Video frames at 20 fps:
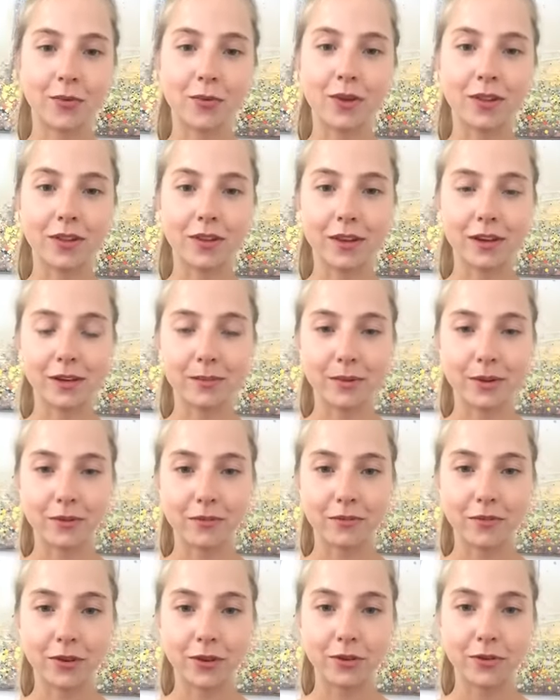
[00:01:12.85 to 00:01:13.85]
with a little bit
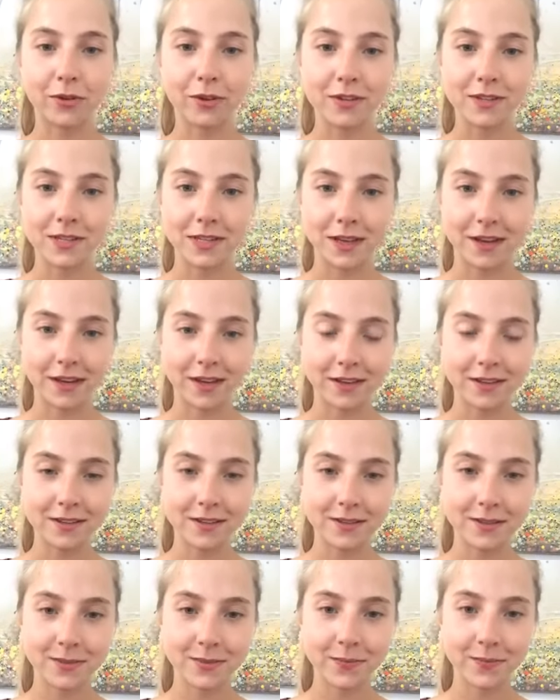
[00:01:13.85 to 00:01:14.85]
of
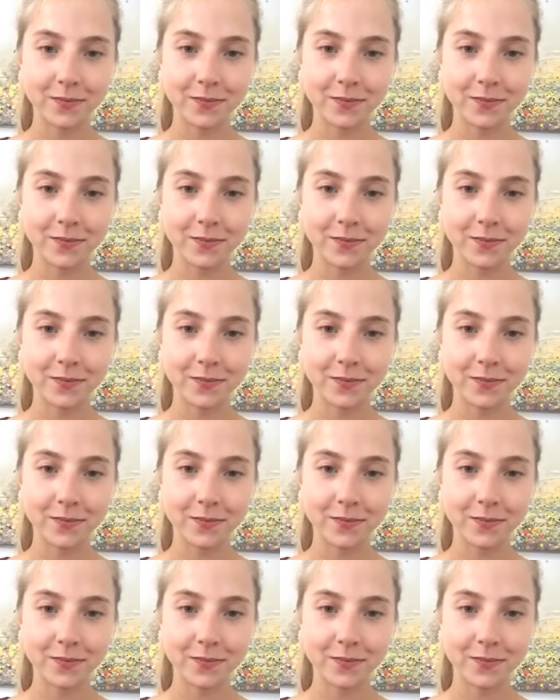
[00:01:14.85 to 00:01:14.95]
neuroscience.